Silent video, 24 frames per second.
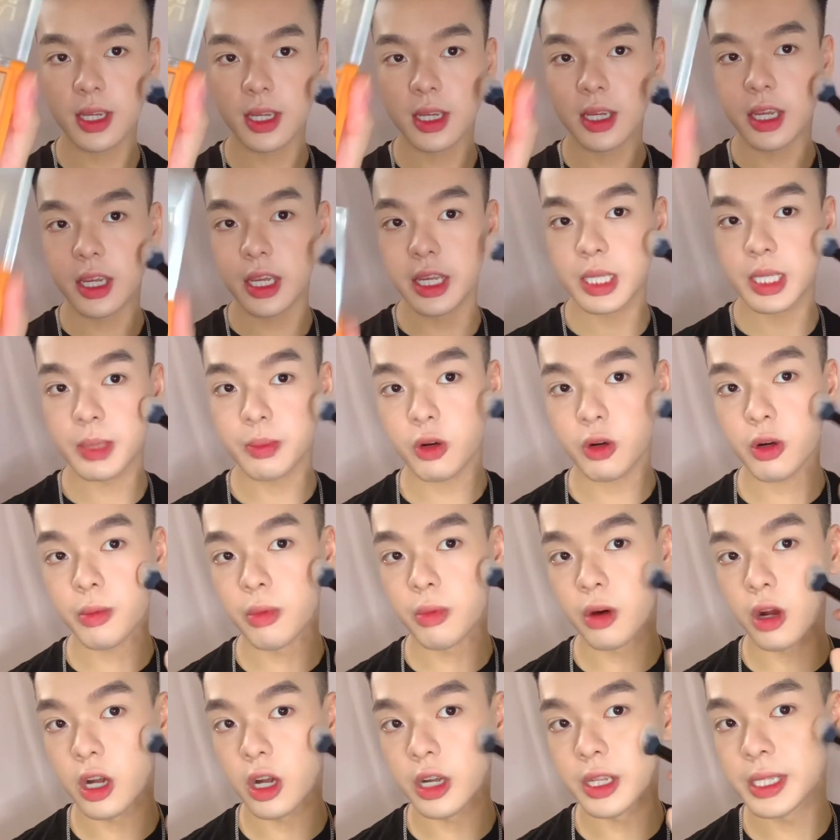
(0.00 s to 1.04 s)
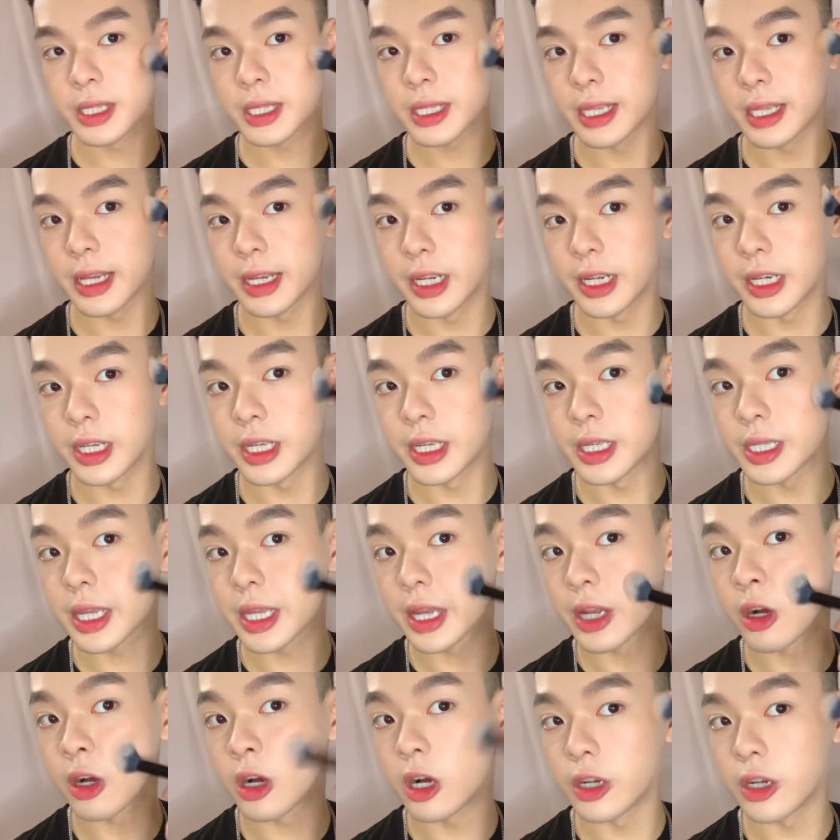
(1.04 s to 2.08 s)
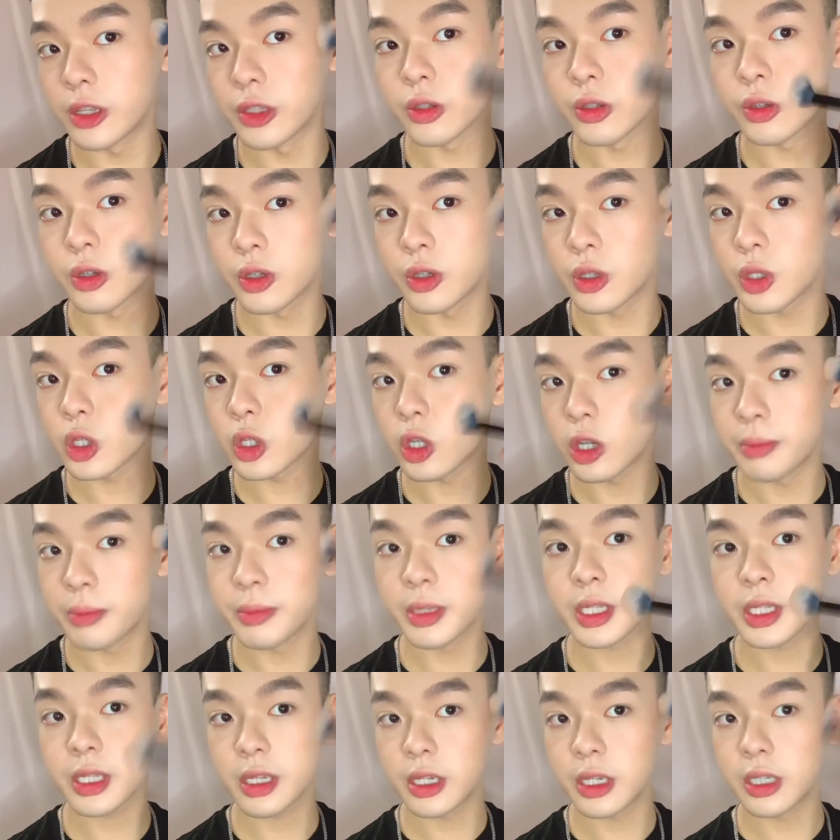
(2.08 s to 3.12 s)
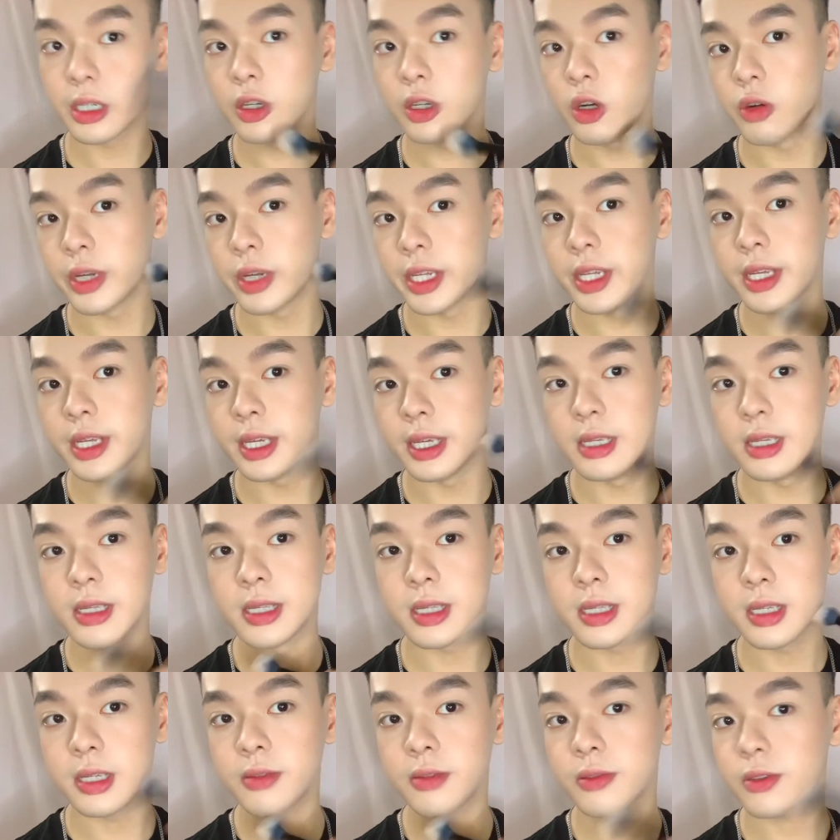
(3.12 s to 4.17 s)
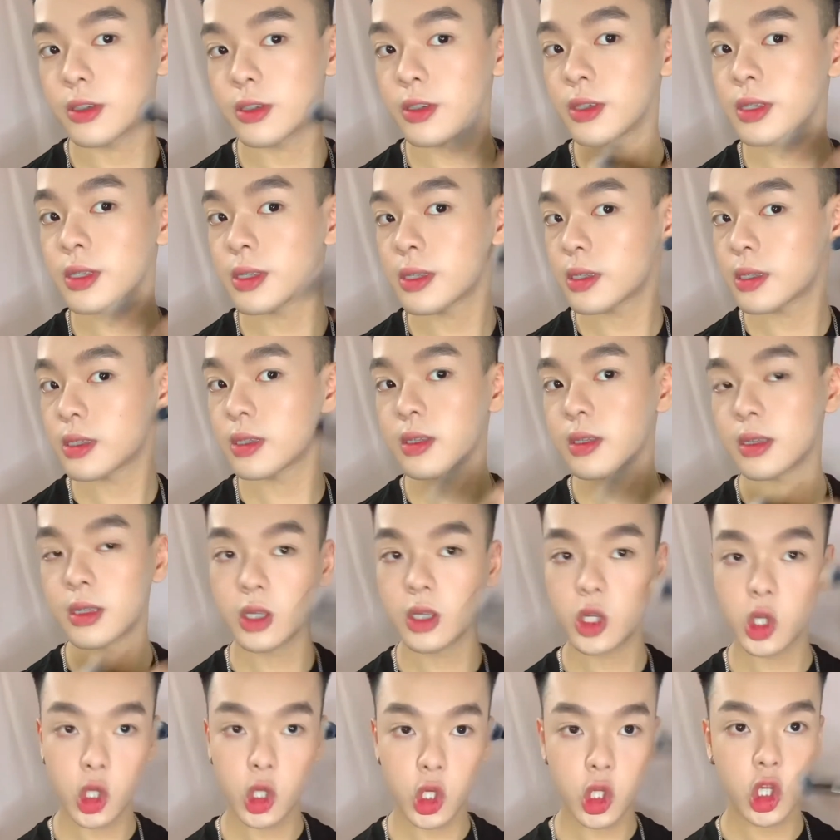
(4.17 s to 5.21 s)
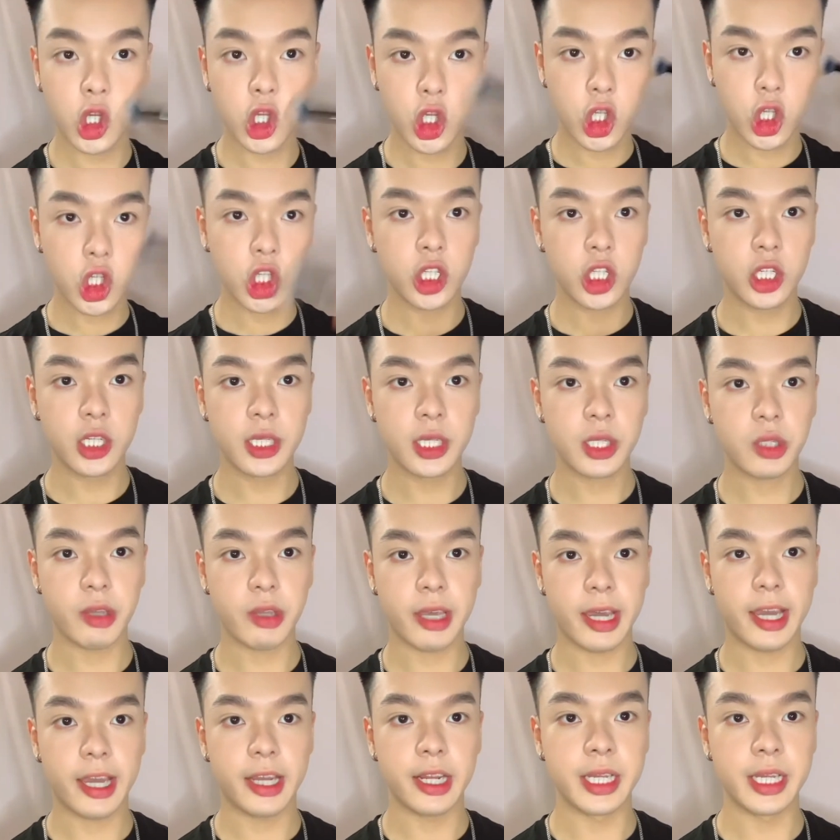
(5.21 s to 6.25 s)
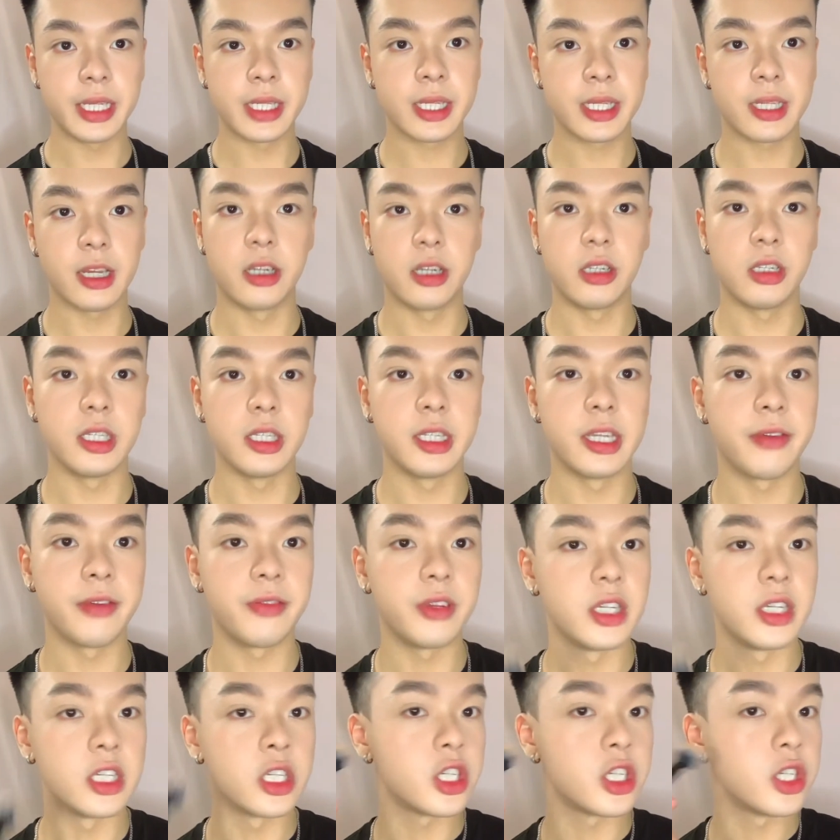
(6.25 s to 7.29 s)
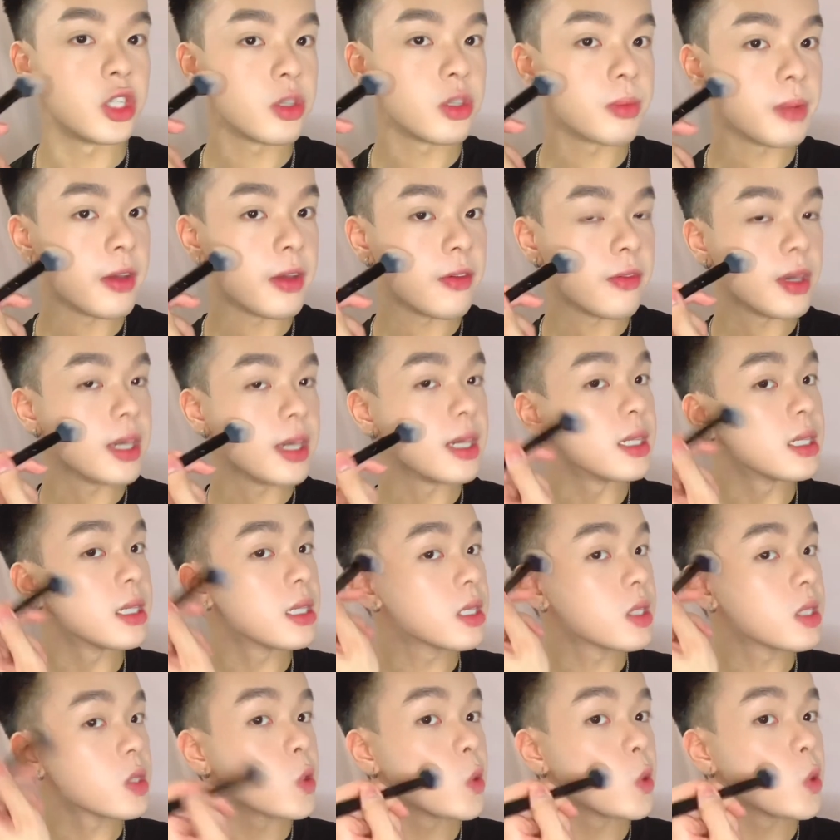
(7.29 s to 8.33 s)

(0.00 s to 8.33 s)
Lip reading: it's more bronze than it is a contour. So I'm just gonna go in easy first, just to add a subtle definition to my face.